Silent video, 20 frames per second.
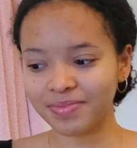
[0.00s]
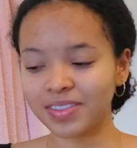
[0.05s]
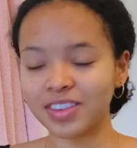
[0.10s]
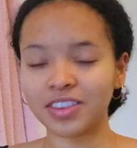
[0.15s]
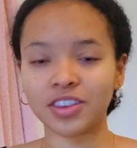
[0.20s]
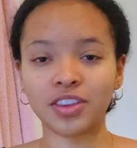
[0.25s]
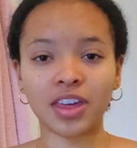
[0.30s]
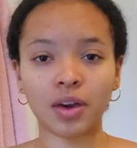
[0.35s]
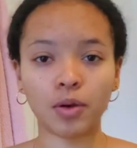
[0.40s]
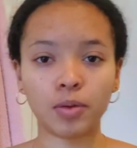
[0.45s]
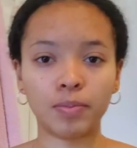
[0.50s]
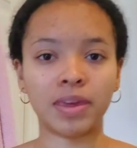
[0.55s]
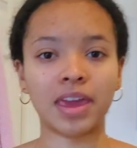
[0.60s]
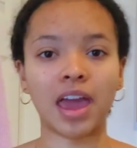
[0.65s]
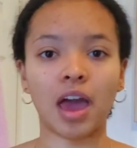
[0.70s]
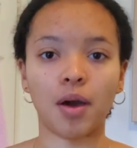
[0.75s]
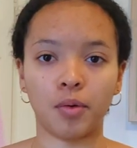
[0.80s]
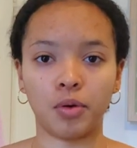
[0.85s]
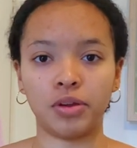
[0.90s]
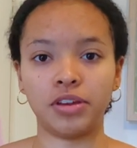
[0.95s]
So that would be
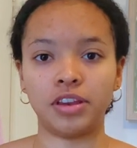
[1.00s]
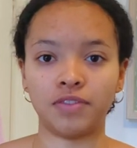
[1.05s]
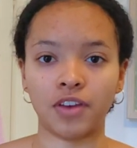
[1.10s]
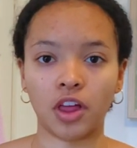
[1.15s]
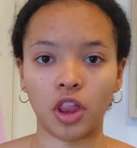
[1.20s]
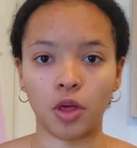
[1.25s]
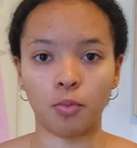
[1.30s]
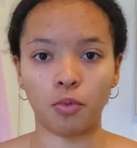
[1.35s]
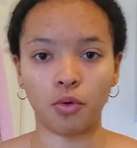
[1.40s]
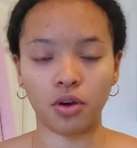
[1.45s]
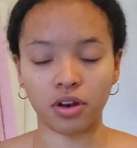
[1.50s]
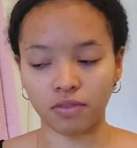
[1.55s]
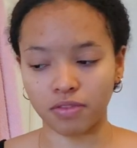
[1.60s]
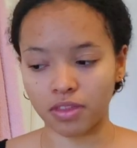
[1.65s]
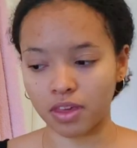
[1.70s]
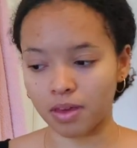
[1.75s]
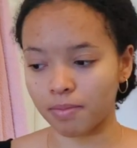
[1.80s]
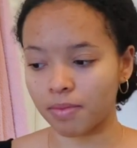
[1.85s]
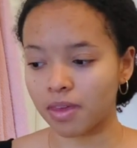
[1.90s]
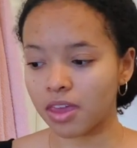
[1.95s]
how I would develop one of
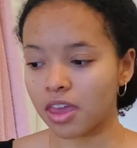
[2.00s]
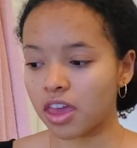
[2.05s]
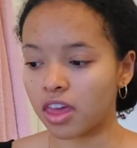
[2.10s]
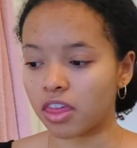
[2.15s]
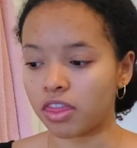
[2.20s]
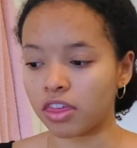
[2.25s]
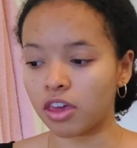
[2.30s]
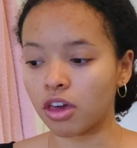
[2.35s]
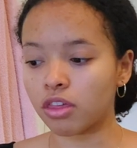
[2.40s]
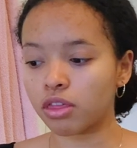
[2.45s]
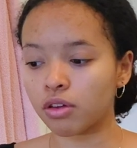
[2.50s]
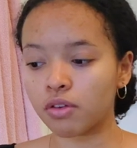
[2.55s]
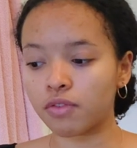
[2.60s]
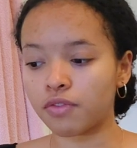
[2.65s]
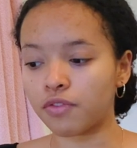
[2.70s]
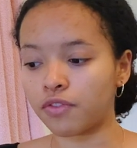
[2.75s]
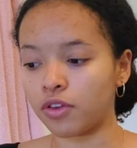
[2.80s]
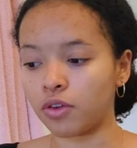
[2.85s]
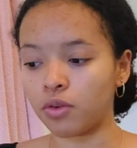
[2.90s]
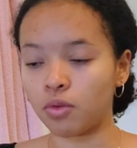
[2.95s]
them. The other
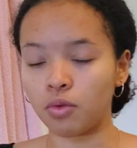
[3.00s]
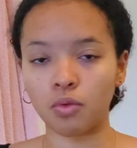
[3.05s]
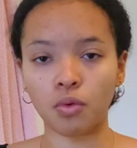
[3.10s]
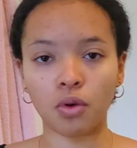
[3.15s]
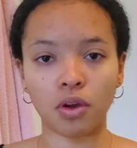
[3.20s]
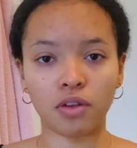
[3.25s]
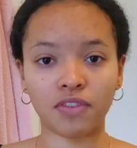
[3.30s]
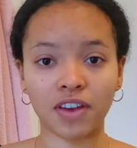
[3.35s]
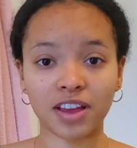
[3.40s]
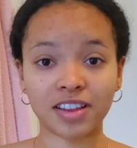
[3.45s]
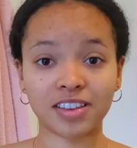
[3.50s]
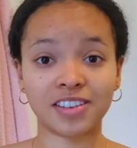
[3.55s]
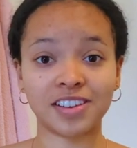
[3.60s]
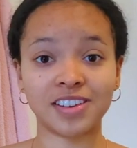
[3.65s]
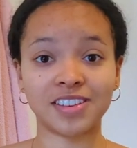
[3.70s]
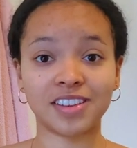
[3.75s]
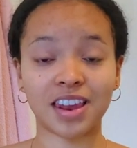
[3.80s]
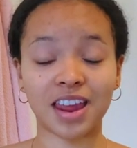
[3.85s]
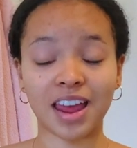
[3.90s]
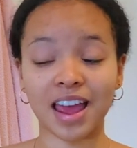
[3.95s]
few advantages
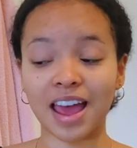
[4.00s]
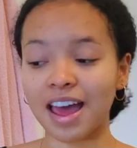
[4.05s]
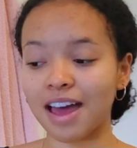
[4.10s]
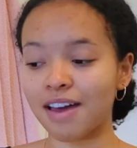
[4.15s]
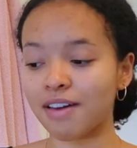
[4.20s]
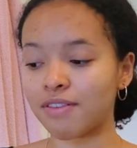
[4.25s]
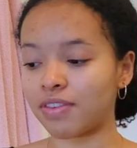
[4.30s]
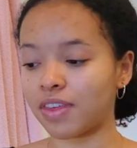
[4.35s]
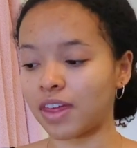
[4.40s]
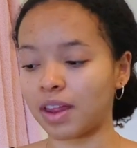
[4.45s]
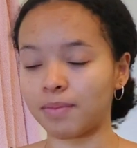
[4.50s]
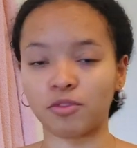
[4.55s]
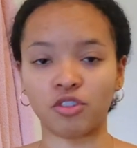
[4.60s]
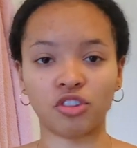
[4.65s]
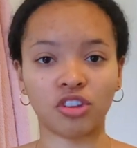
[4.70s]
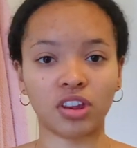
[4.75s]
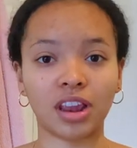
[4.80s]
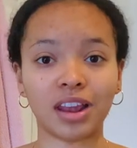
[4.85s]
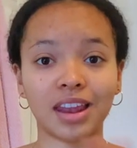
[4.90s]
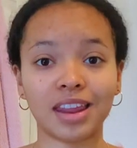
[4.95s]
that I have that I'm just
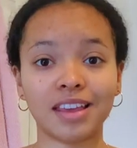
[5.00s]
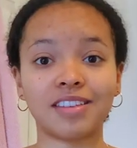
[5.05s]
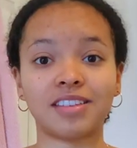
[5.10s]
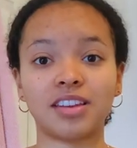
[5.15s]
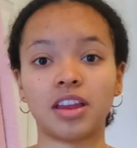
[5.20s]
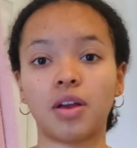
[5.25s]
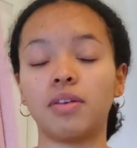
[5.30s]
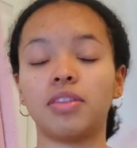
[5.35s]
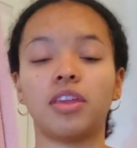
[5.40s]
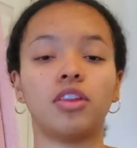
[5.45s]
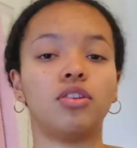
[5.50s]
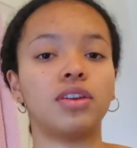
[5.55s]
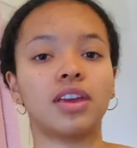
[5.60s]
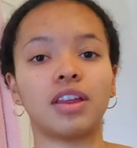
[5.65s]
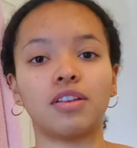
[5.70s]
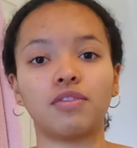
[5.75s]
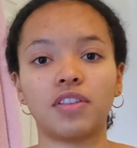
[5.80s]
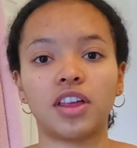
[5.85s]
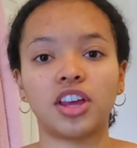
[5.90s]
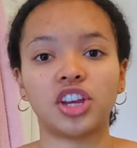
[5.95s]
going to list now and then you can
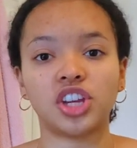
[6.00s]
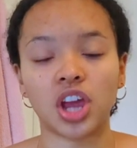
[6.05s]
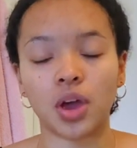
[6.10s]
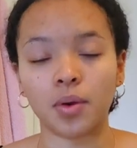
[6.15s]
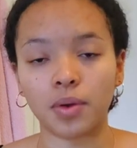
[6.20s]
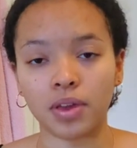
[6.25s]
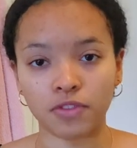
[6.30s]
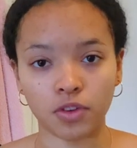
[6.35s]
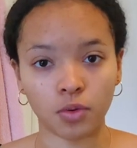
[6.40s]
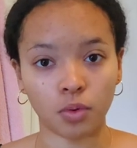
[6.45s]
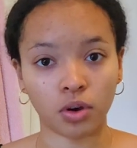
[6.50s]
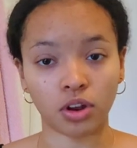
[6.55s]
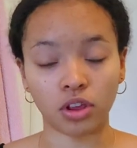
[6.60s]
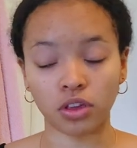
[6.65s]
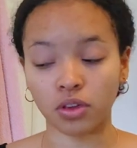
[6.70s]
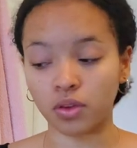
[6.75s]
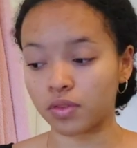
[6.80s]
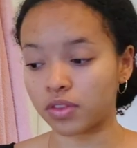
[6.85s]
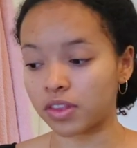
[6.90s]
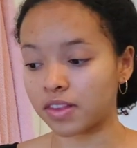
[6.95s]
flesh out if you want to
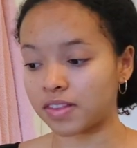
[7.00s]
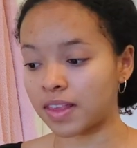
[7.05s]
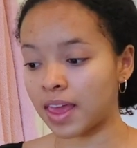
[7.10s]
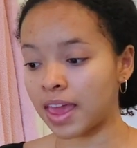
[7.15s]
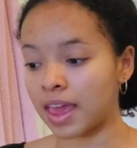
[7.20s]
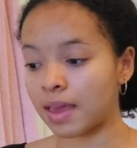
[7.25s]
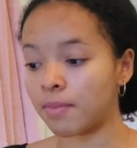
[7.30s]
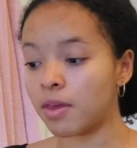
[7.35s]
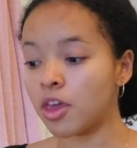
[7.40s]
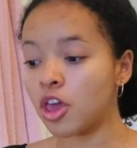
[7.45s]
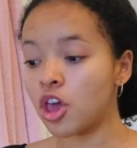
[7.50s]
use the same